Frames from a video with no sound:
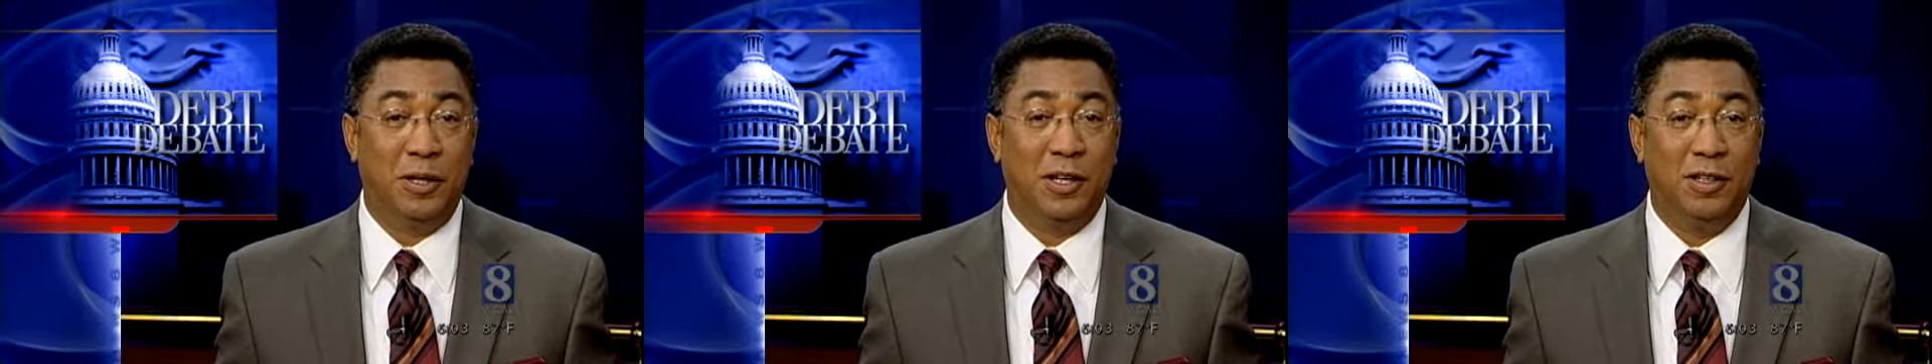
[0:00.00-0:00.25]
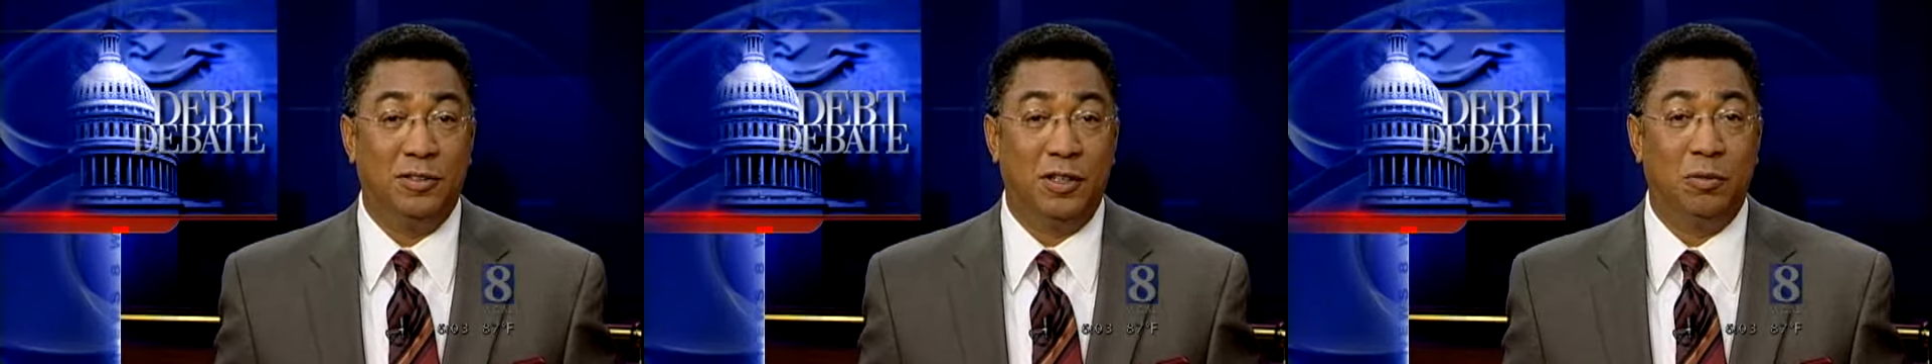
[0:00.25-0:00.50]

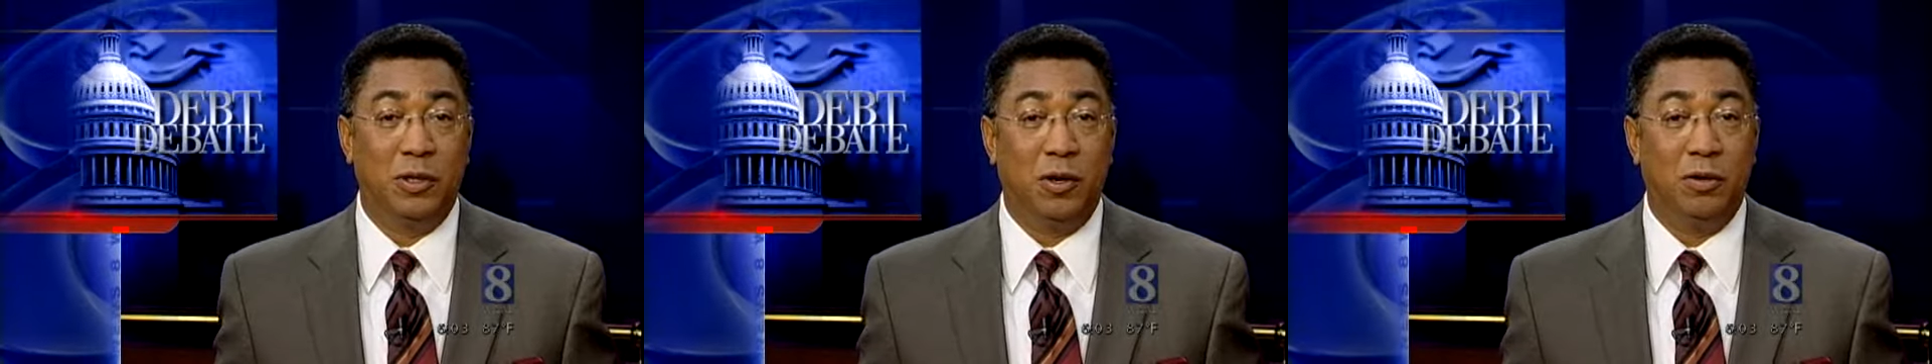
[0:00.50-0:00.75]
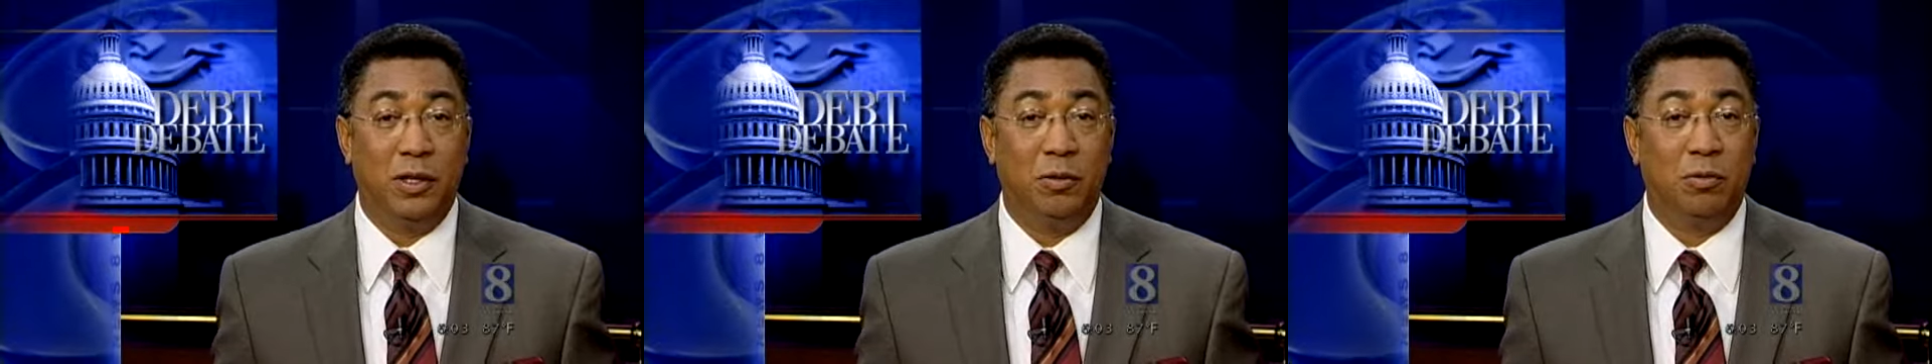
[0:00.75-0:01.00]
because it would
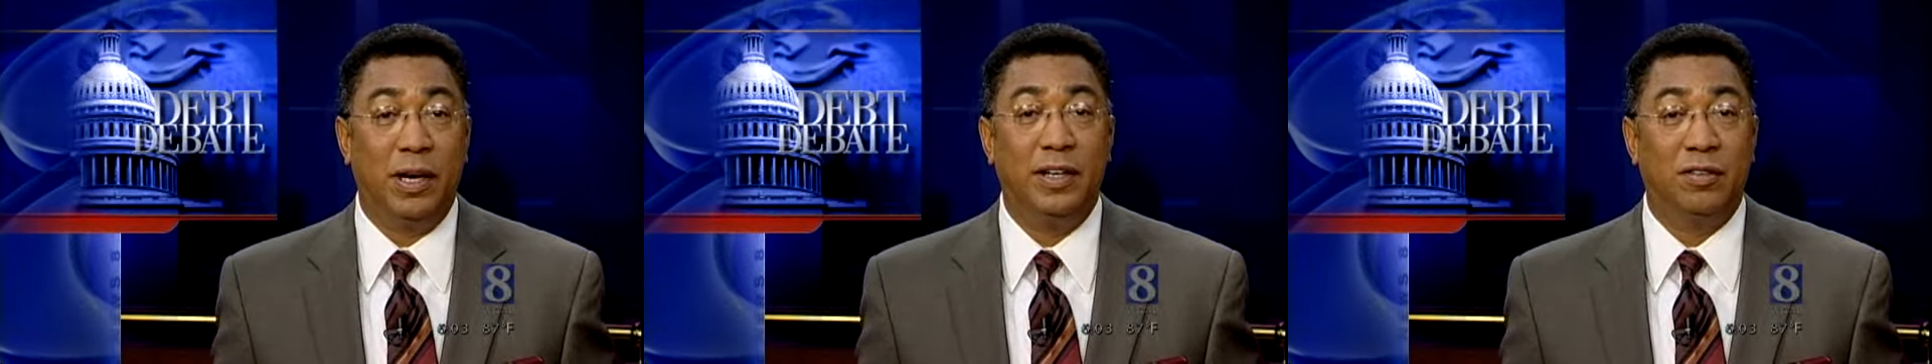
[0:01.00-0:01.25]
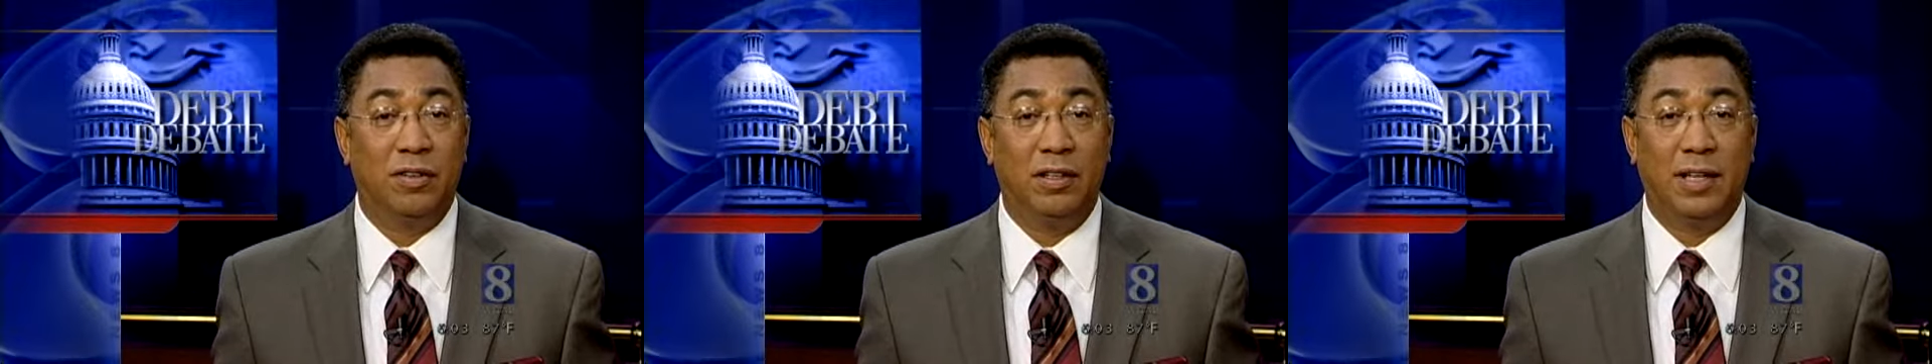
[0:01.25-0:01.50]
only
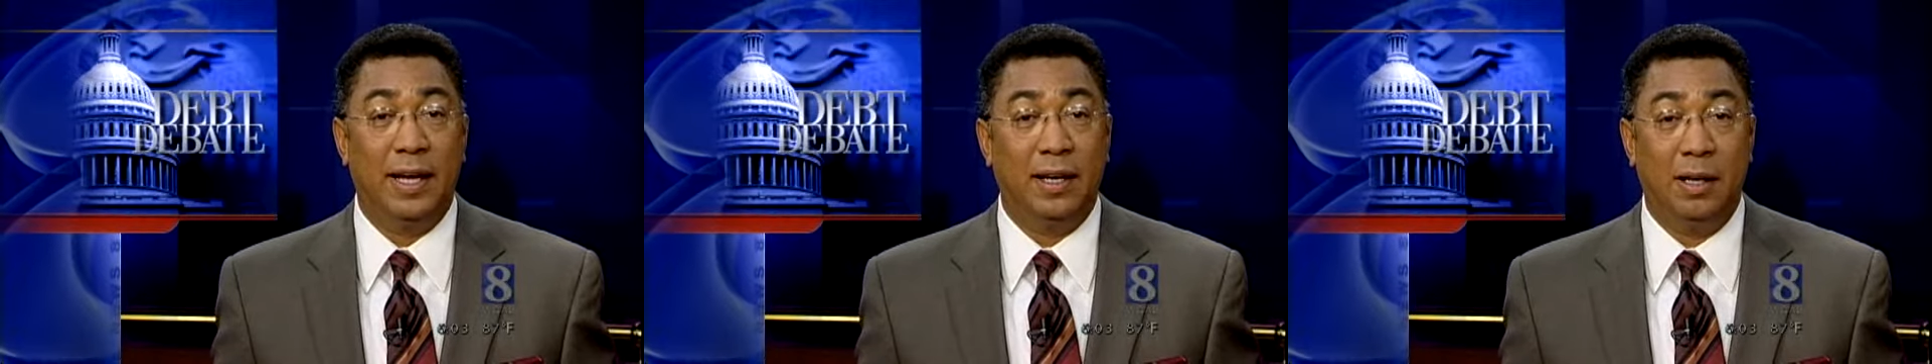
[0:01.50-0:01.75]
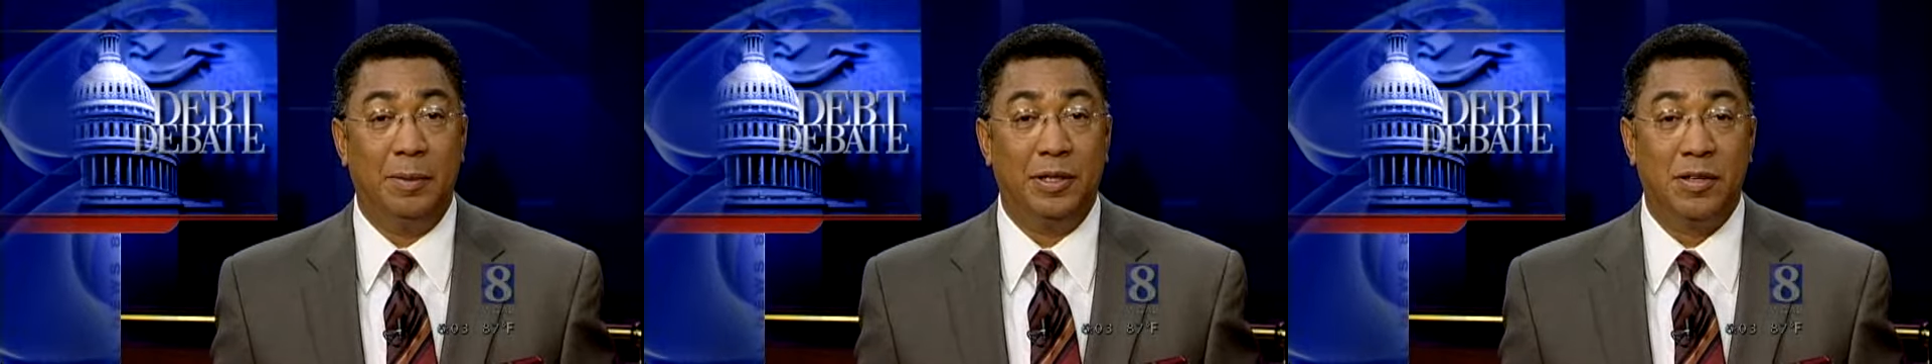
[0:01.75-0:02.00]
raise the debt
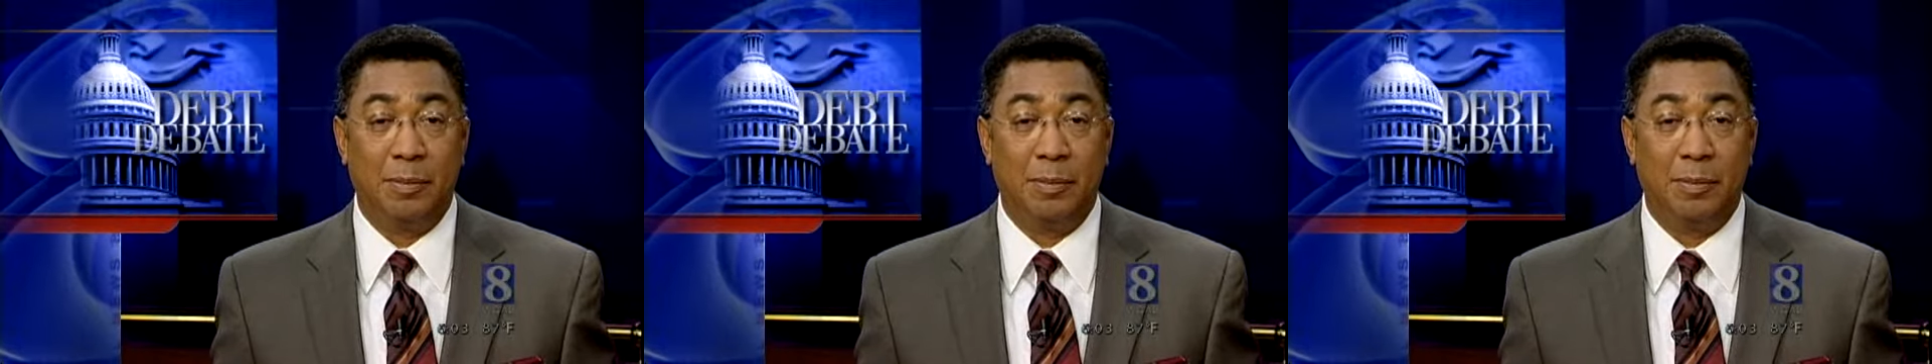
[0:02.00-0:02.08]
limit